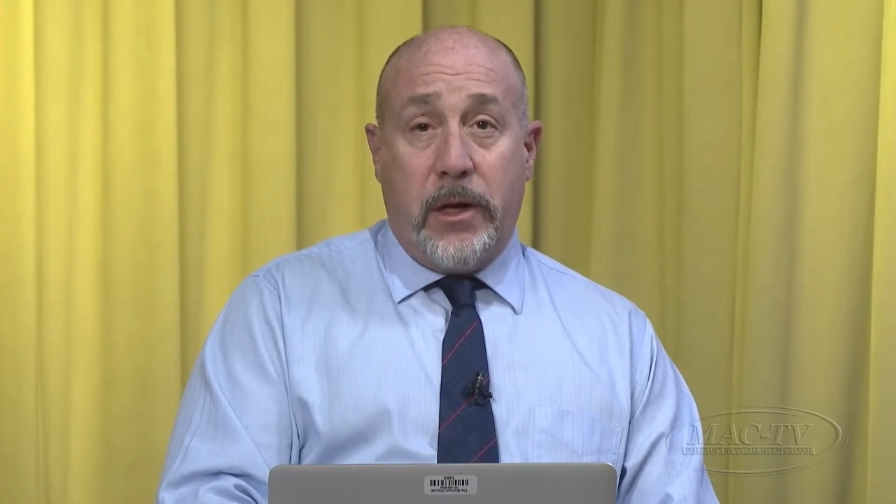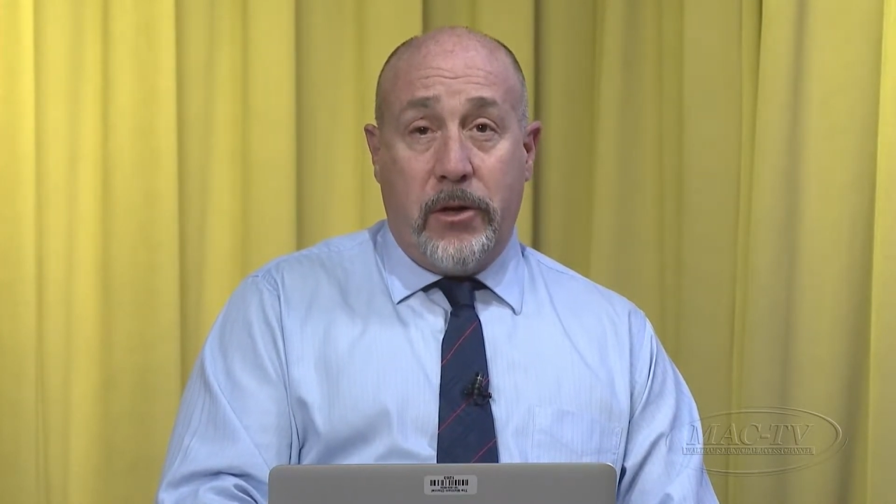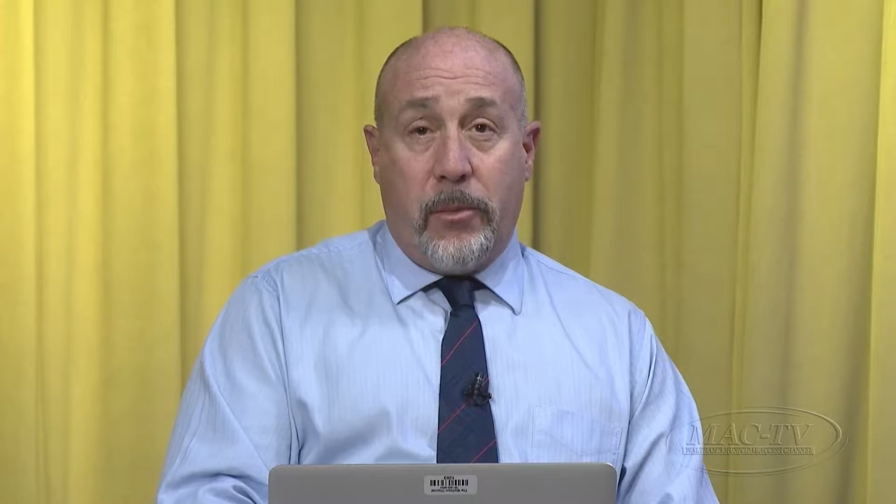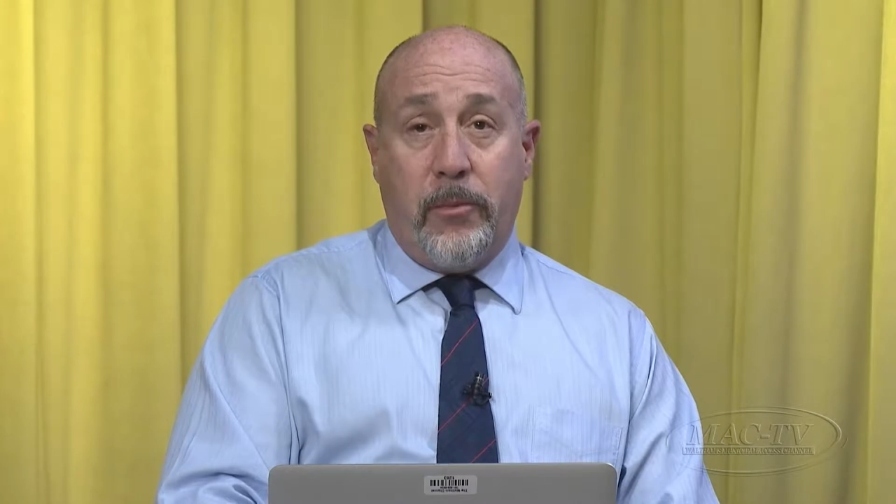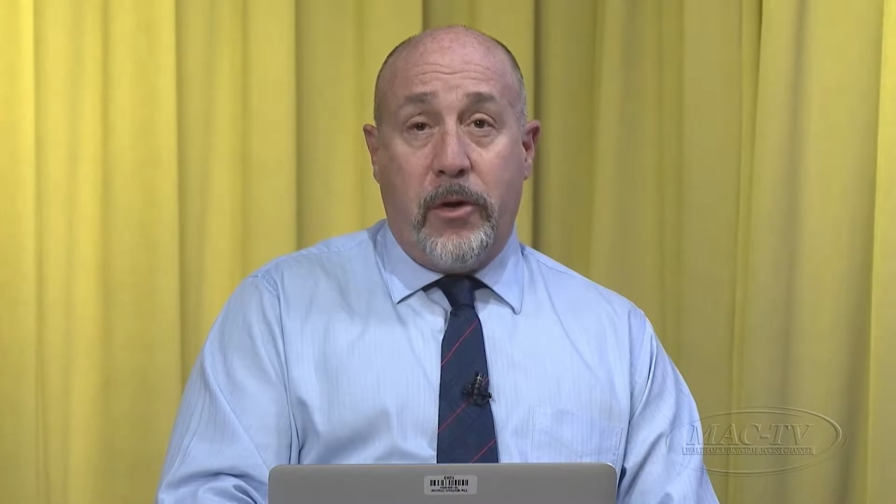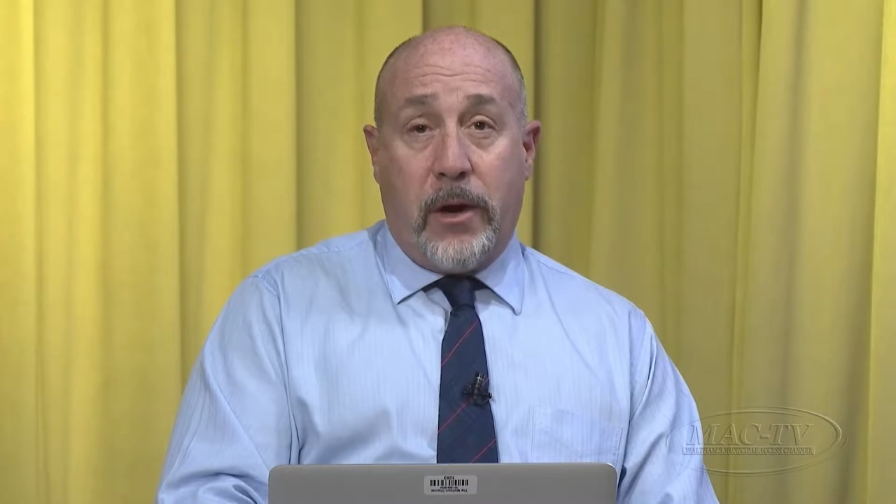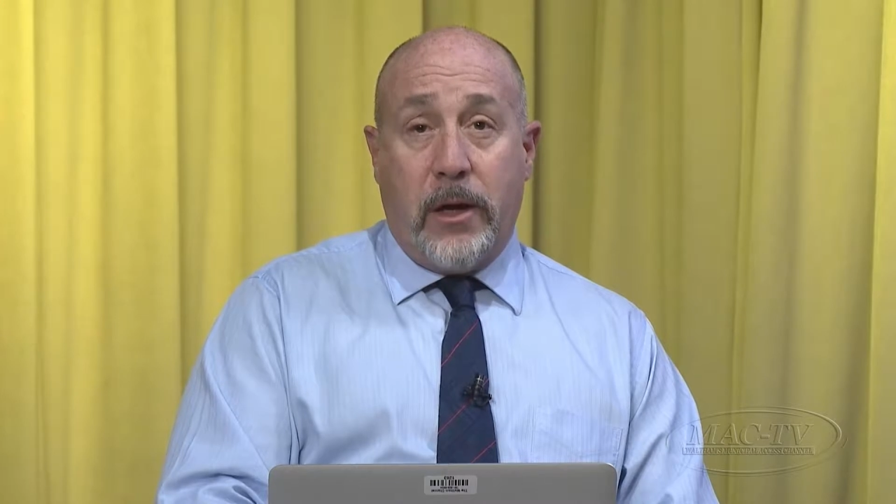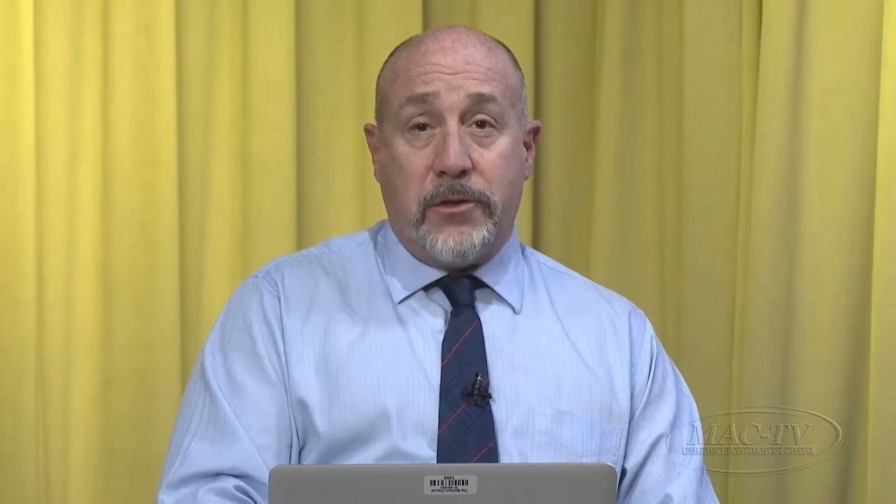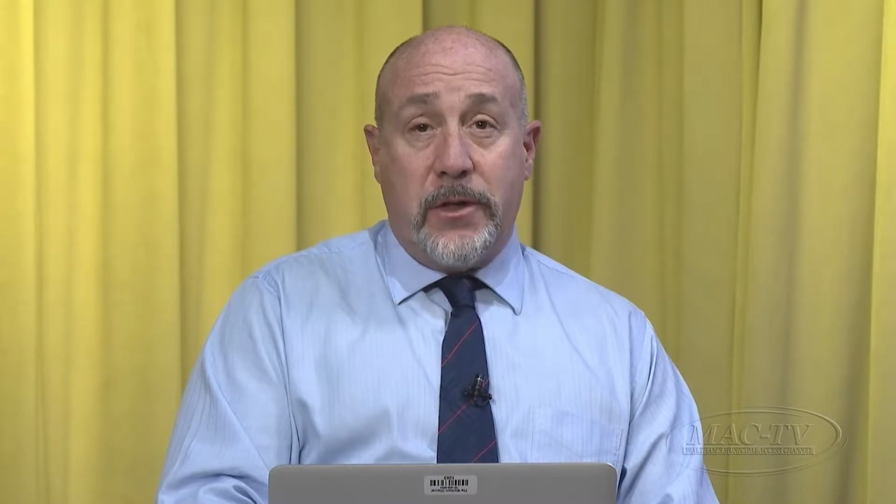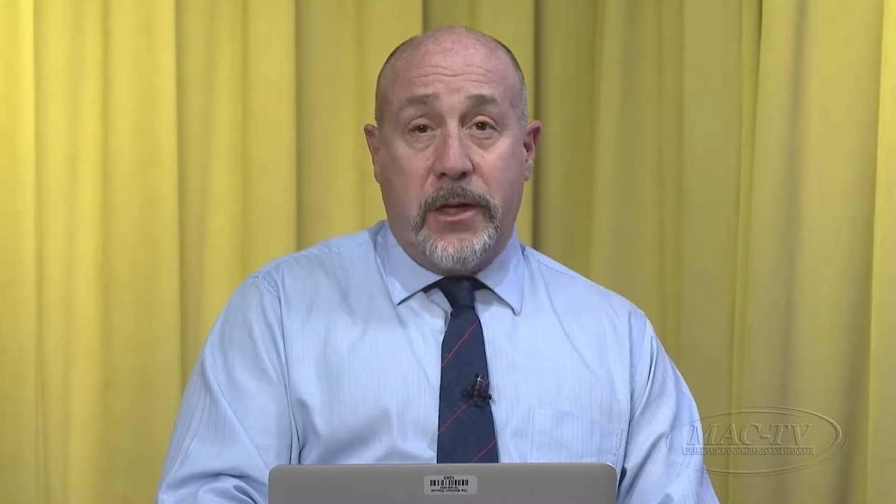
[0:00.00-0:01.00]
your
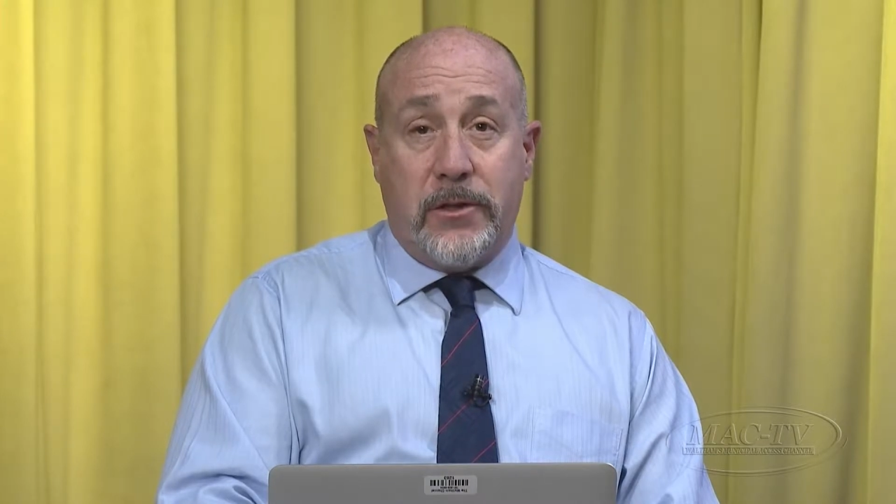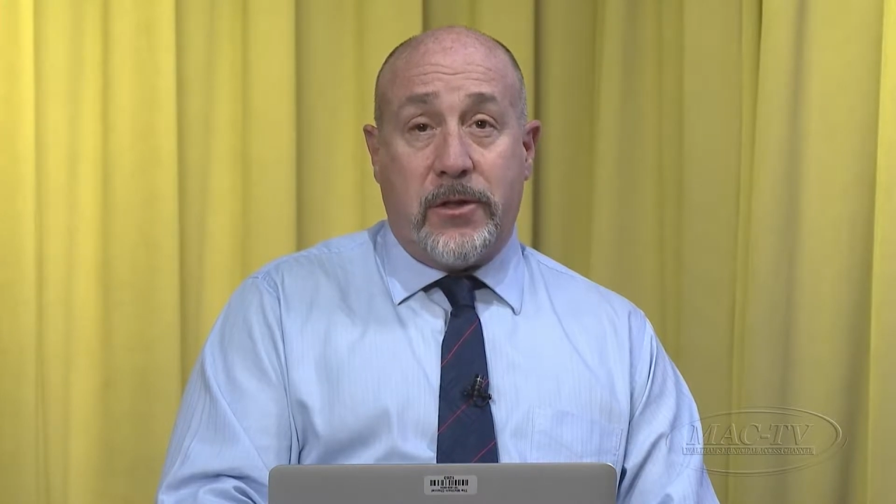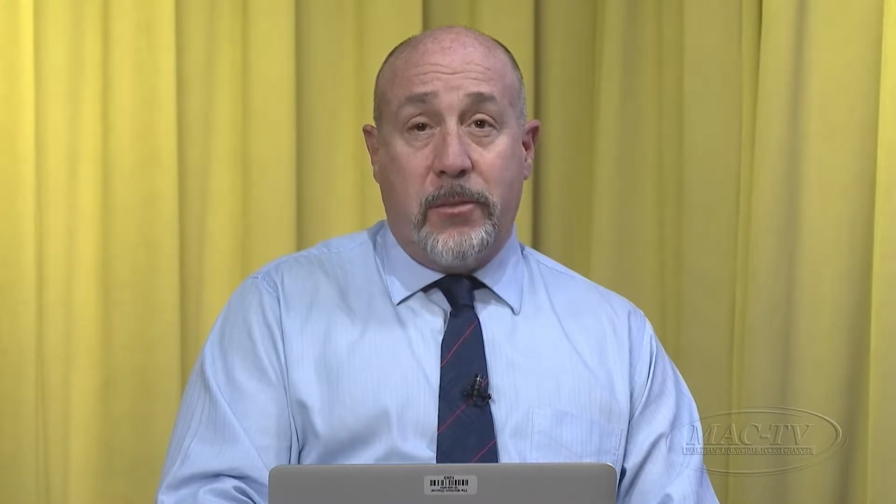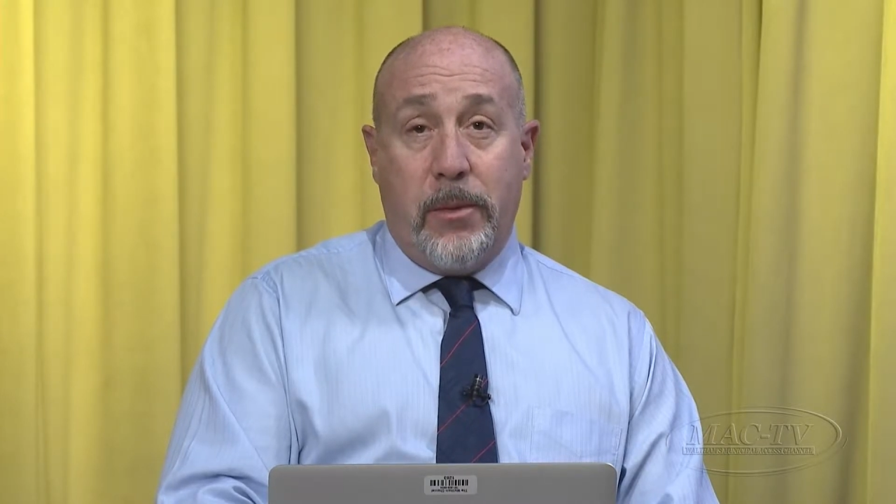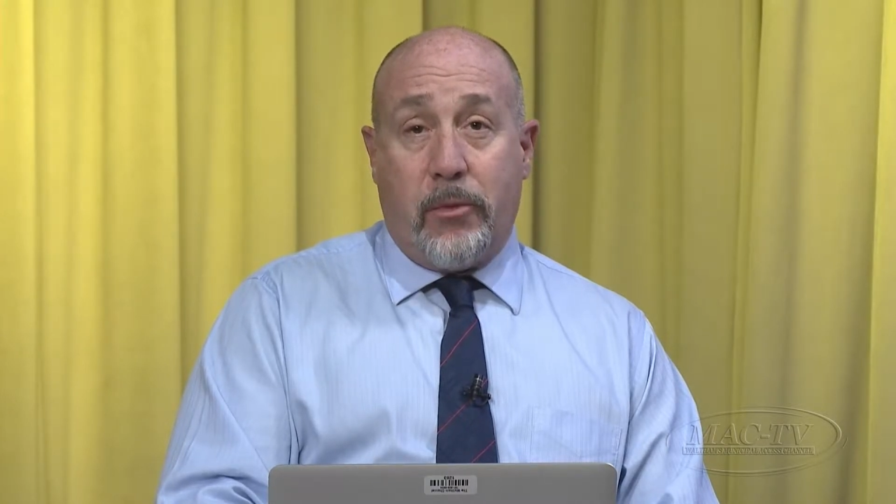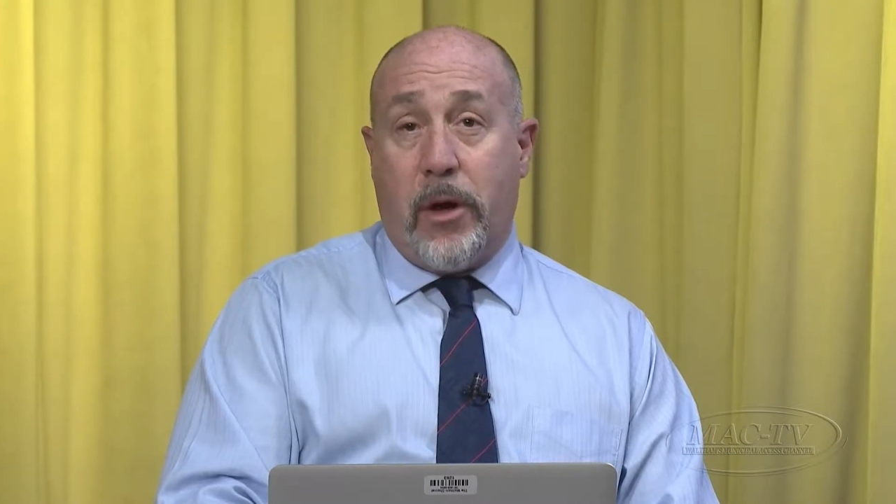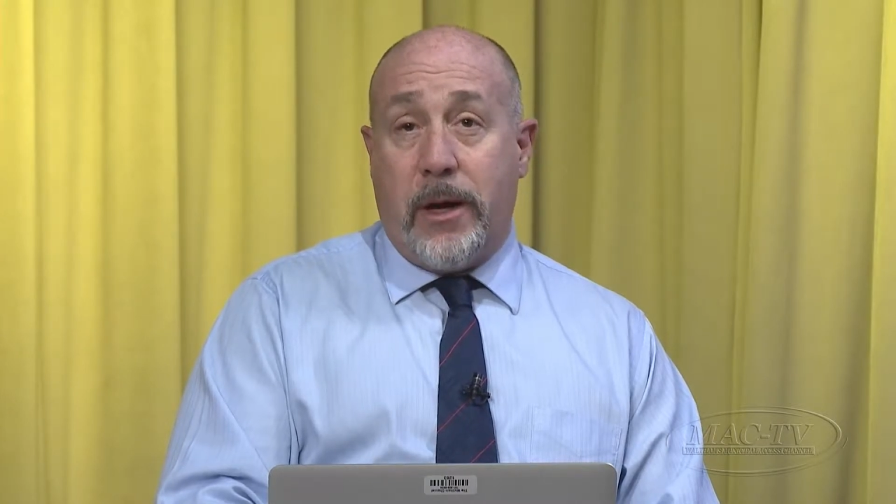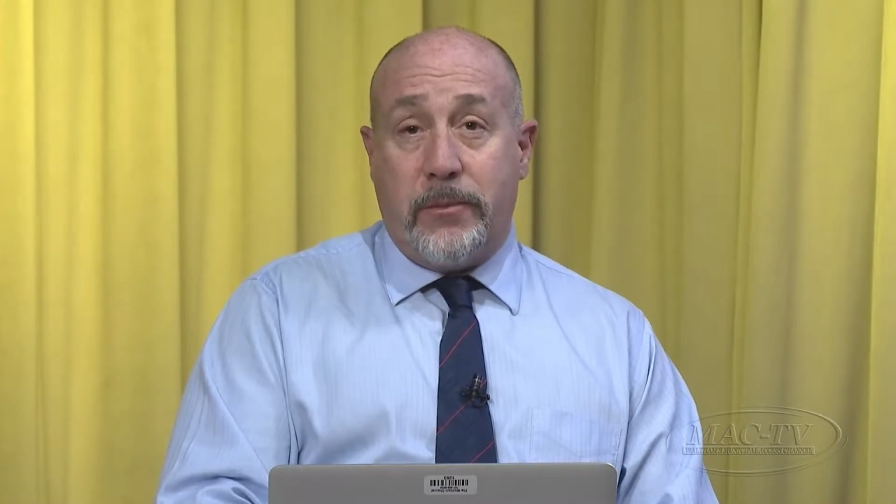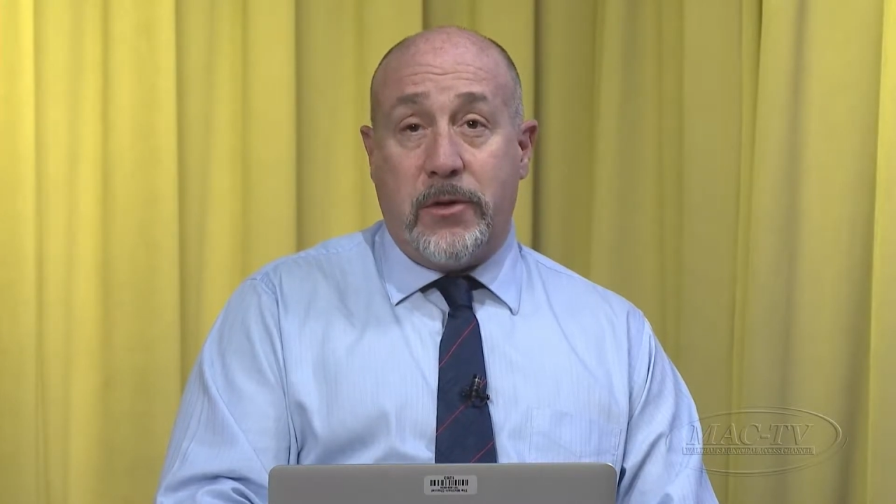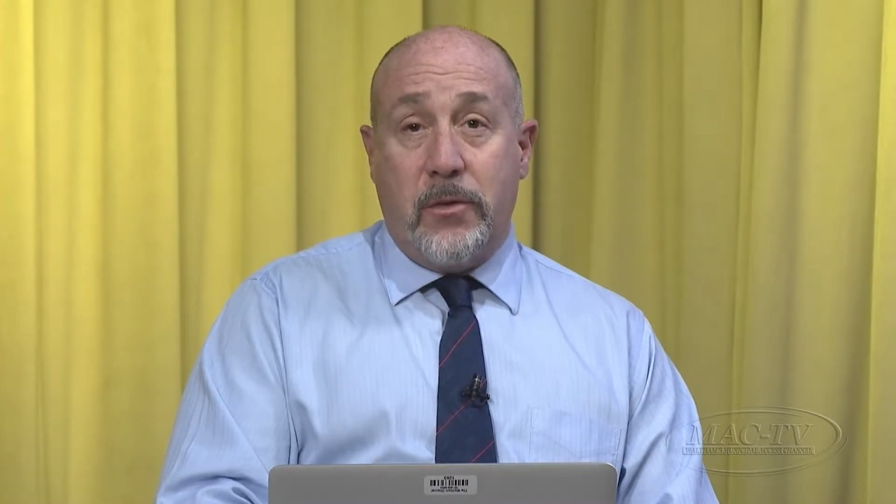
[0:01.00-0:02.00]
house needs to be brought
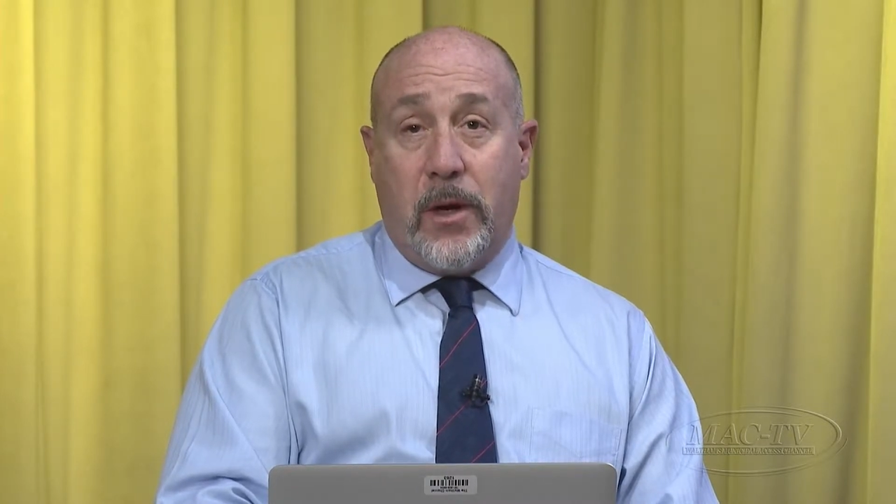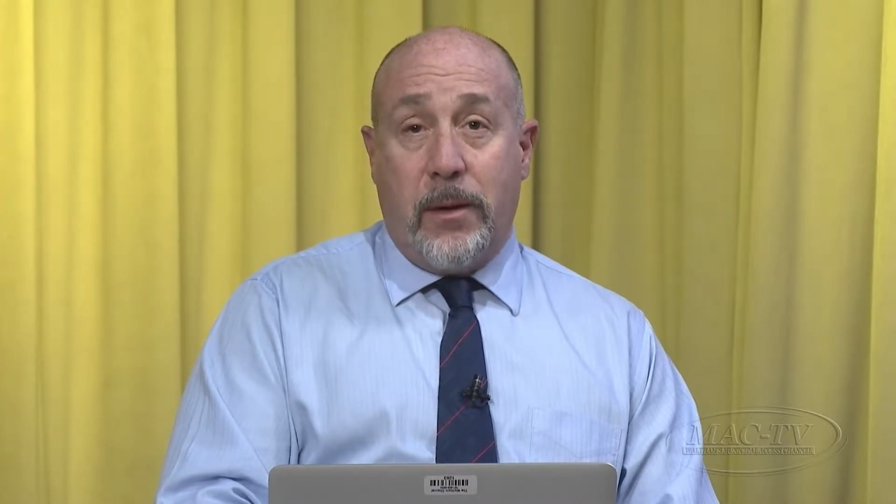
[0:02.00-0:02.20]
up to